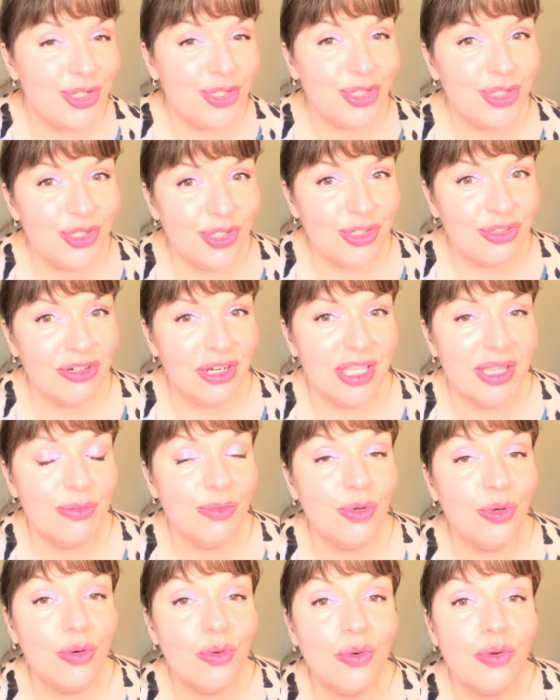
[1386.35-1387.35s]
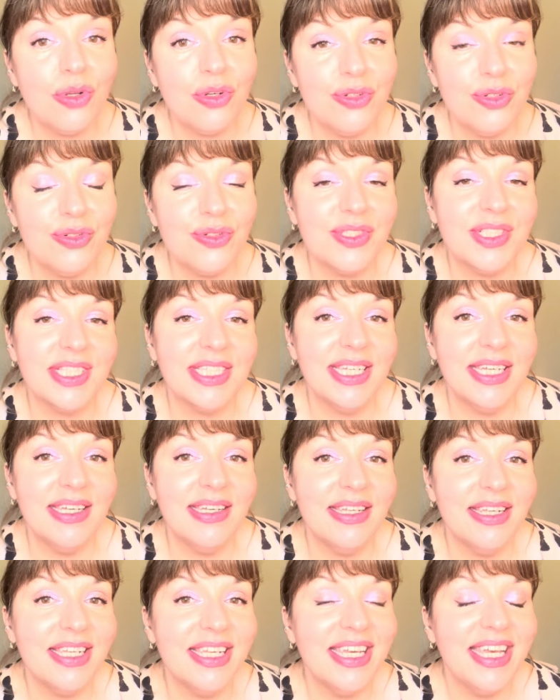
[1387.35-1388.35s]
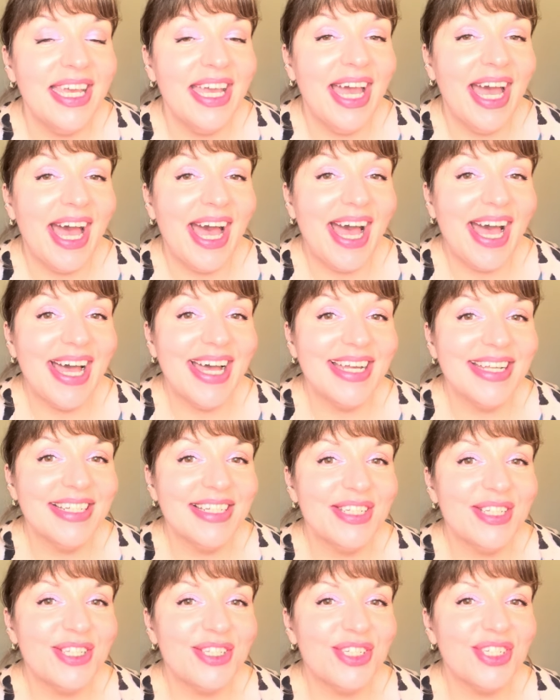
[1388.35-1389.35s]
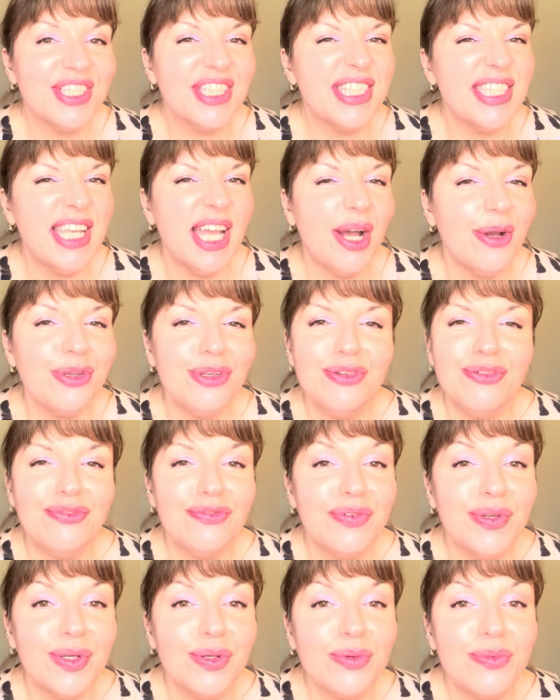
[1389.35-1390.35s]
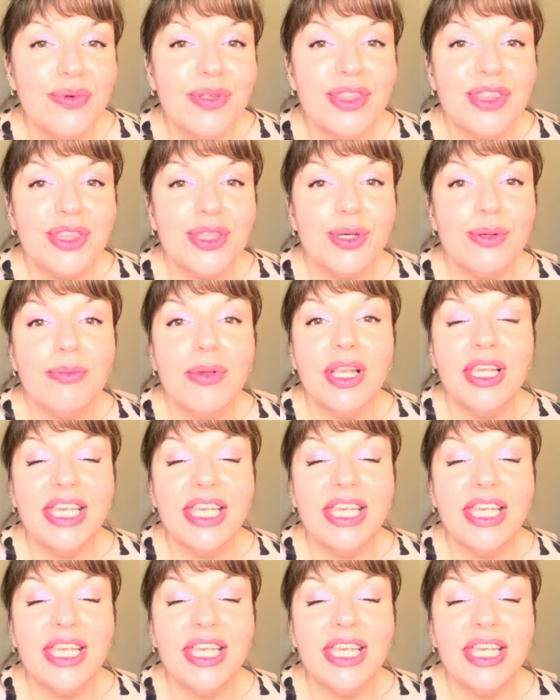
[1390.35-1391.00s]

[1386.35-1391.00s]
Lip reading: Do try them all on your skin and just see how you feel with them.